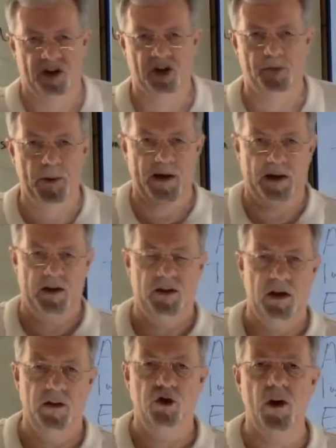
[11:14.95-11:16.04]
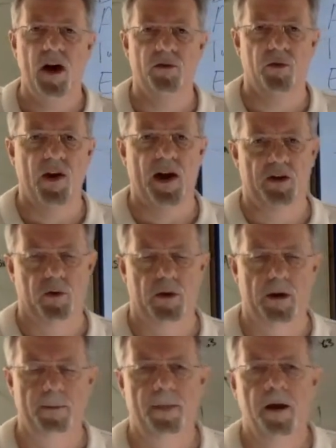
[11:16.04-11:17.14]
of expediency that you have to factor in.